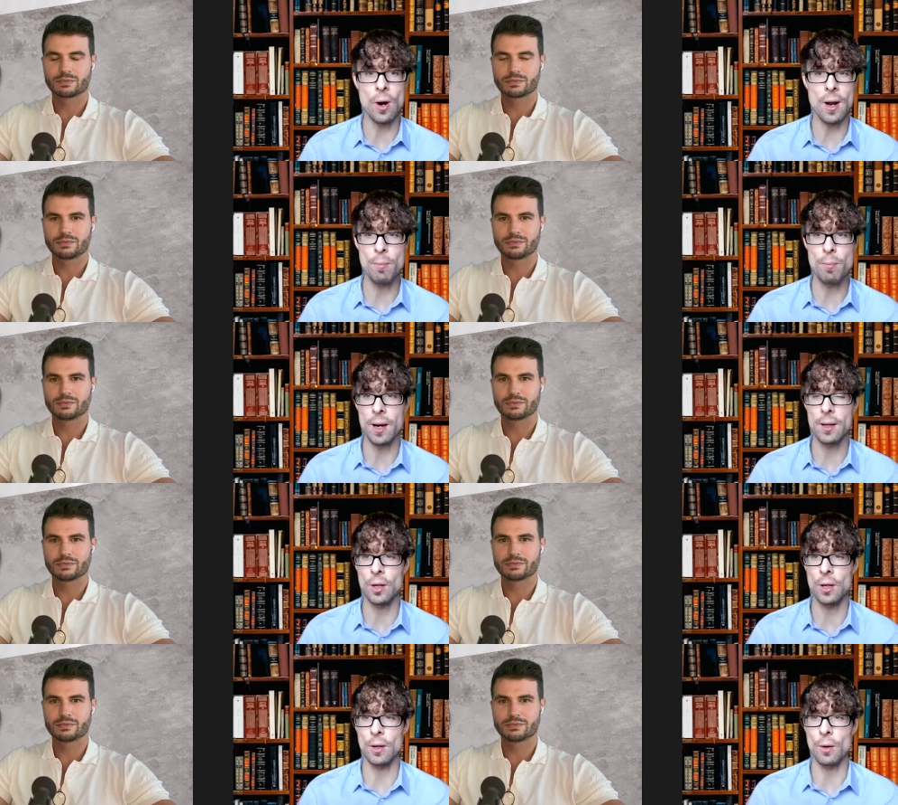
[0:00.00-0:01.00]
Speaker 1: uh,
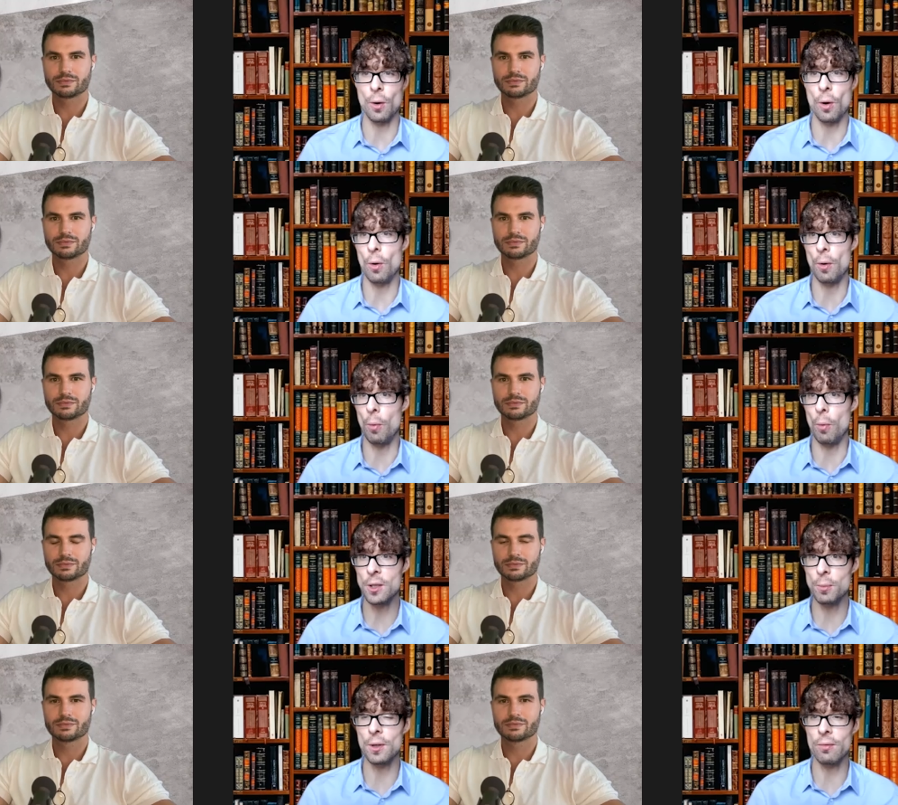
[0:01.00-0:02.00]
impact uh,
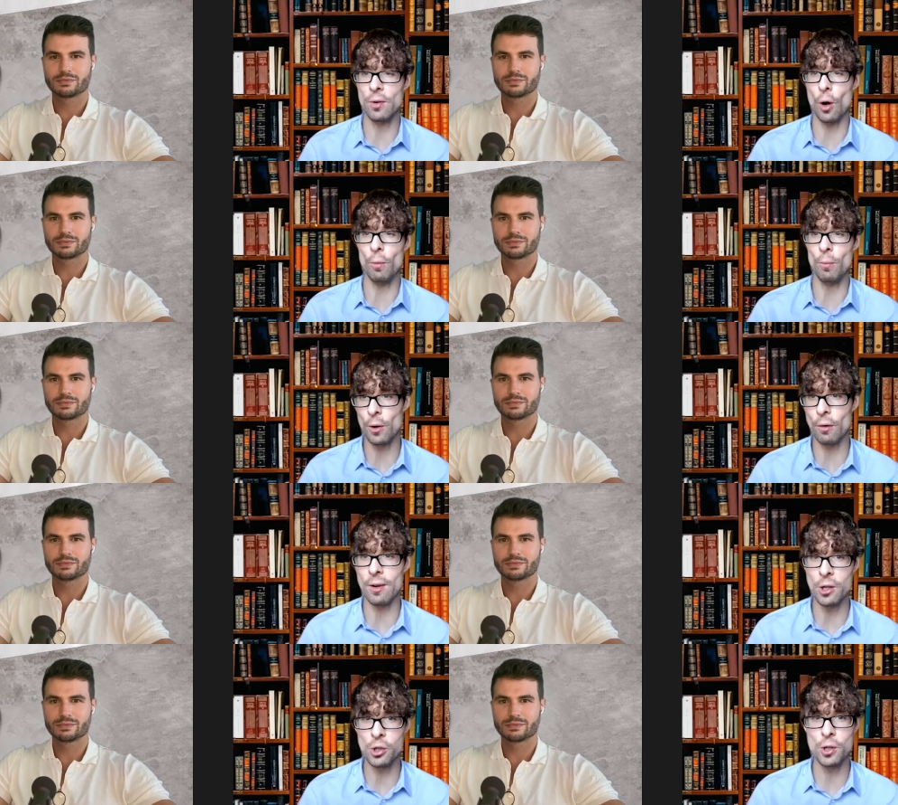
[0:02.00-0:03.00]
one specific hallmark
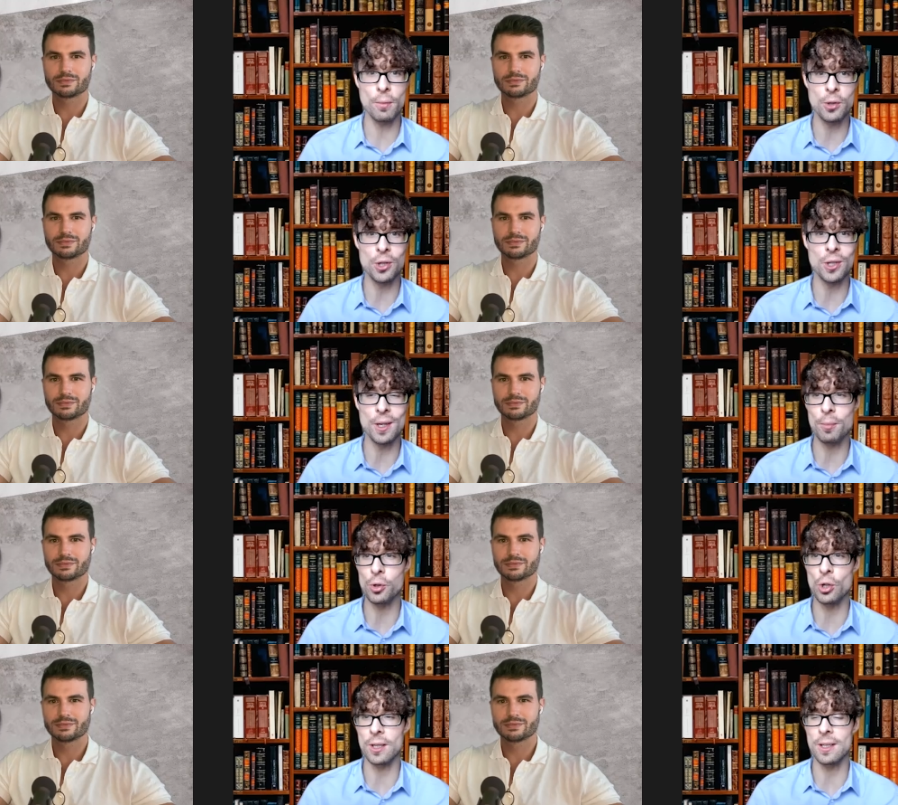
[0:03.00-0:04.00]
of aging, which is
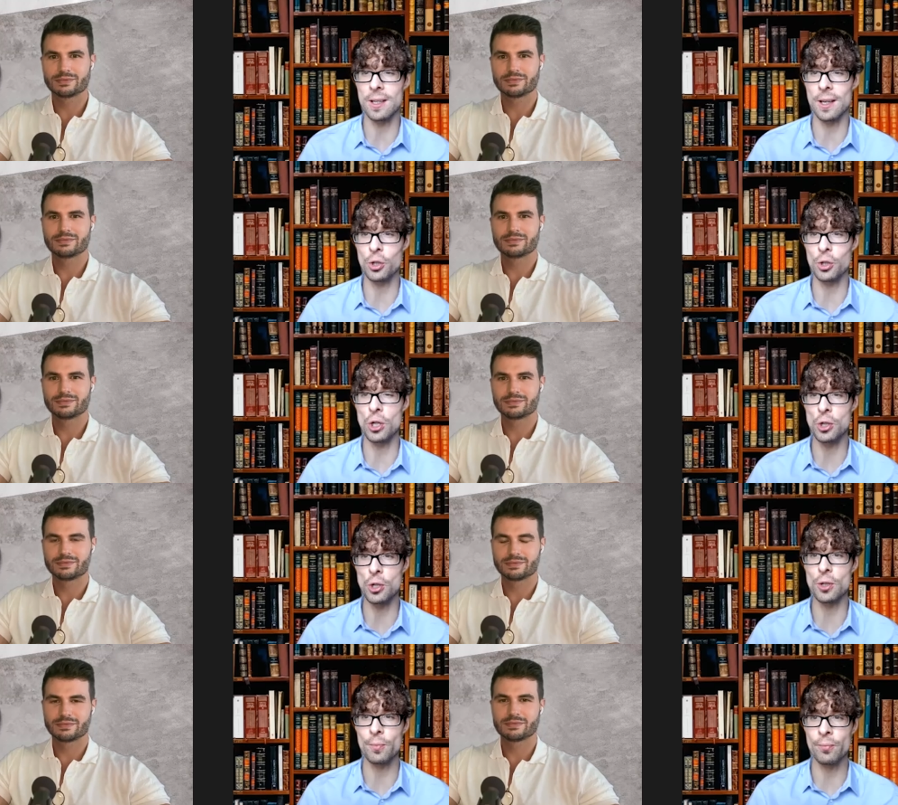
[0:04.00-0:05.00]
epigenetic uh,
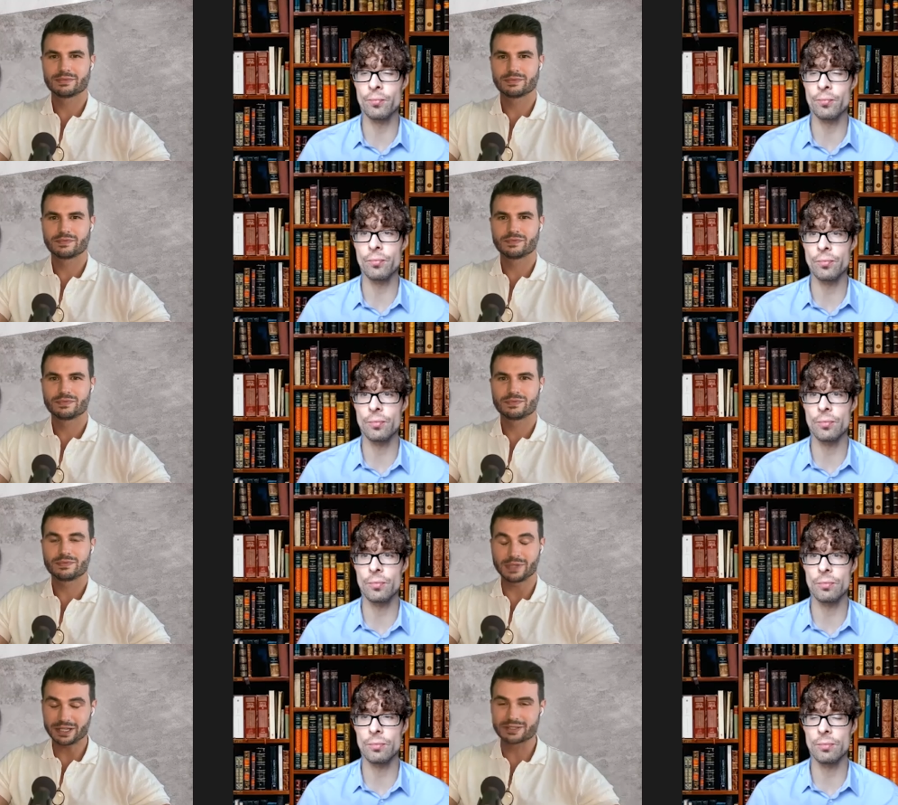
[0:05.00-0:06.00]
changes.
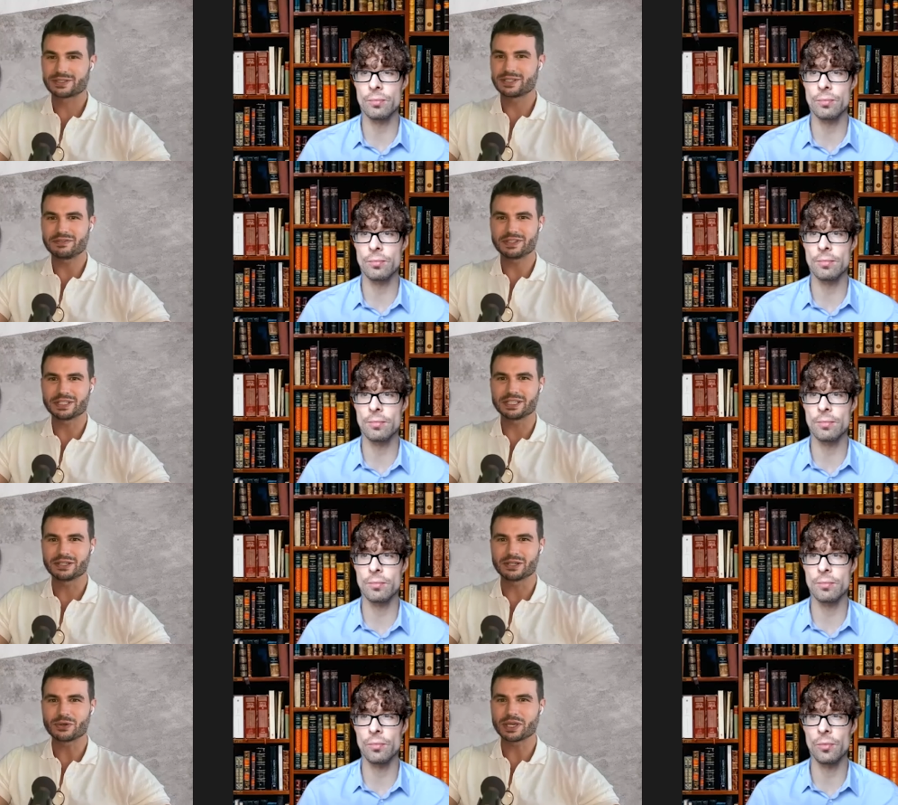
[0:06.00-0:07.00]
Speaker 2: Yes, definitely.
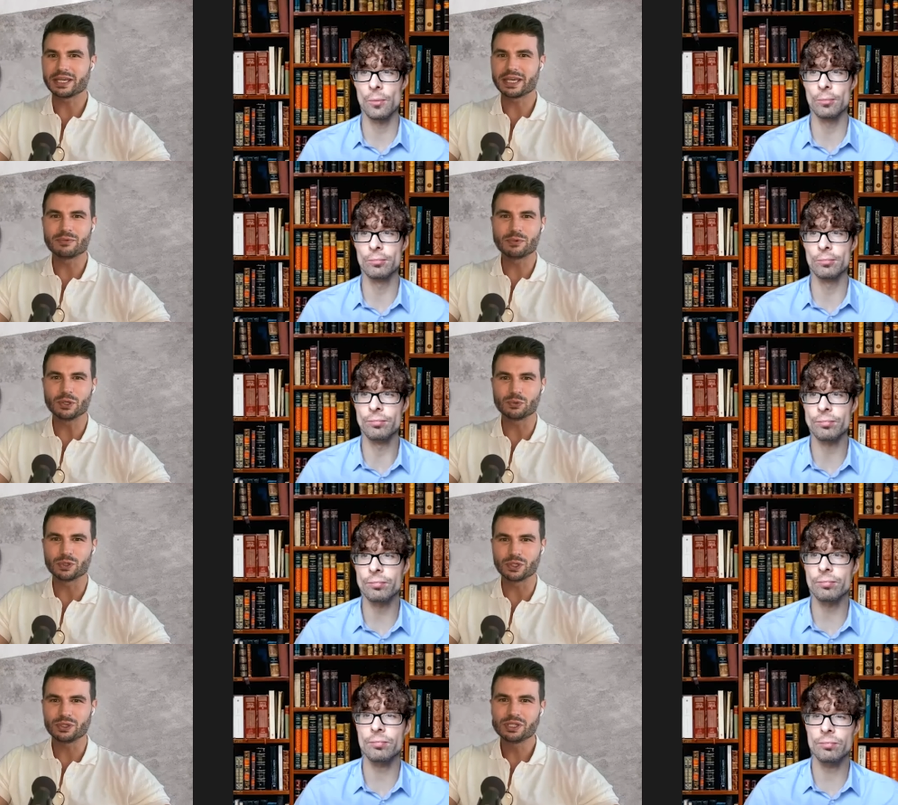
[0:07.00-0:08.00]
Okay, and we'll
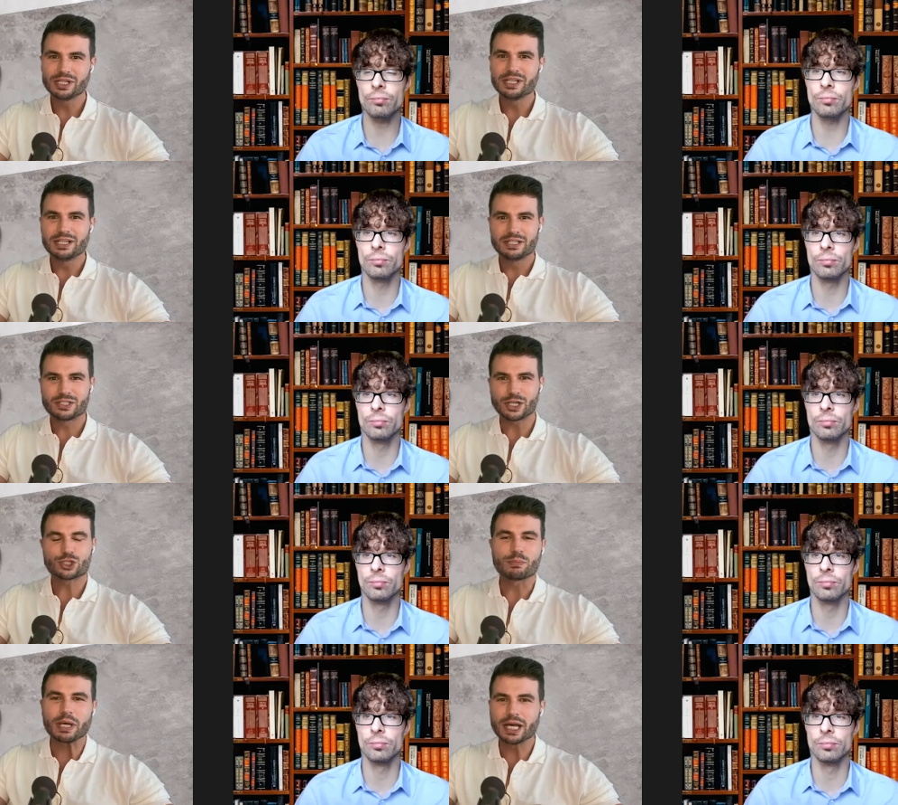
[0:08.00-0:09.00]
we'll
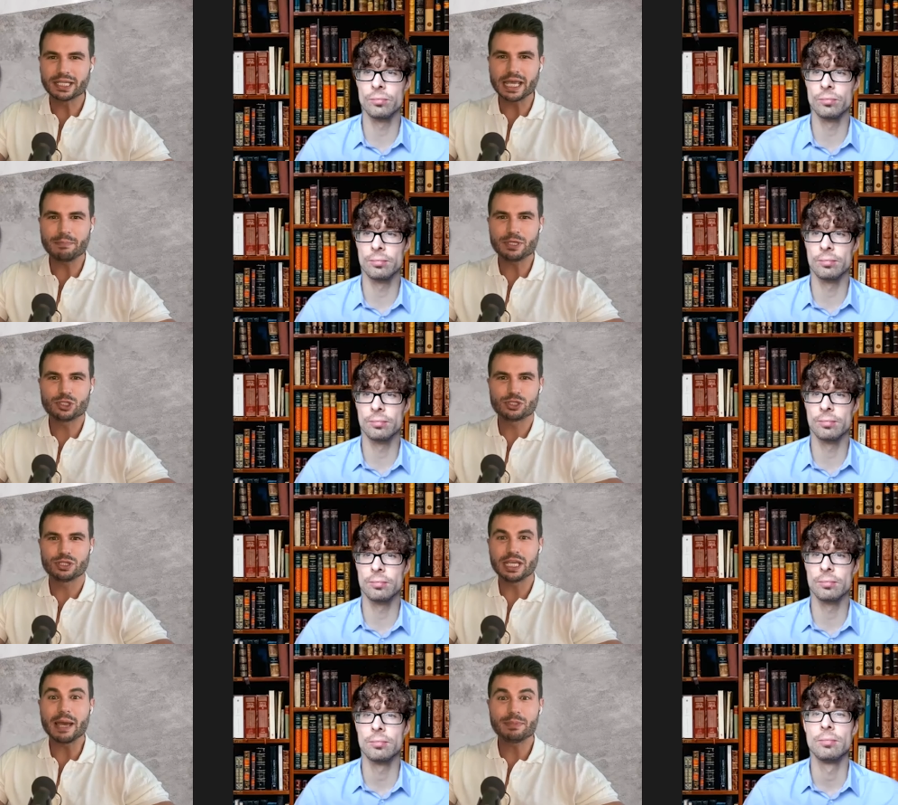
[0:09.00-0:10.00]
touch upon epi,
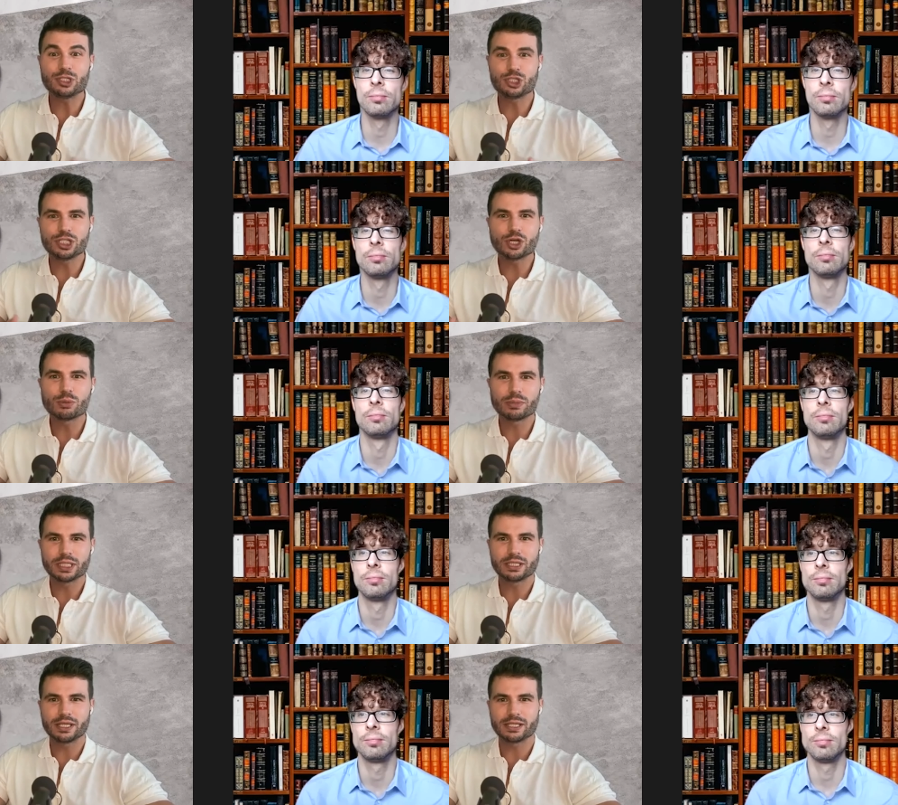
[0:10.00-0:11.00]
the epigenome
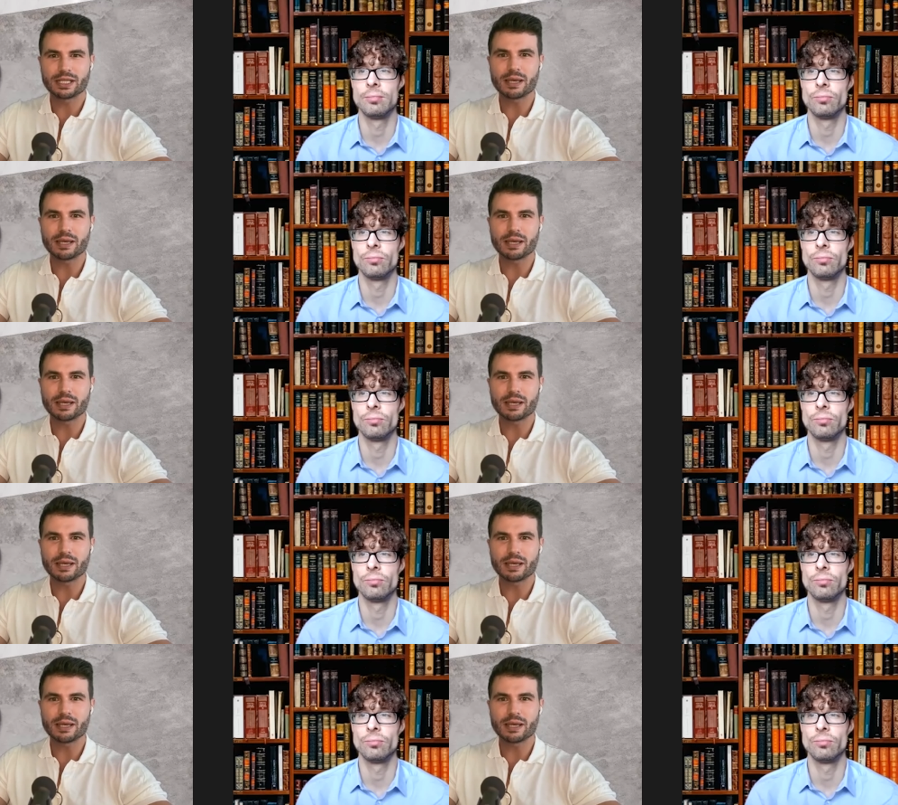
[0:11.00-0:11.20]
and, and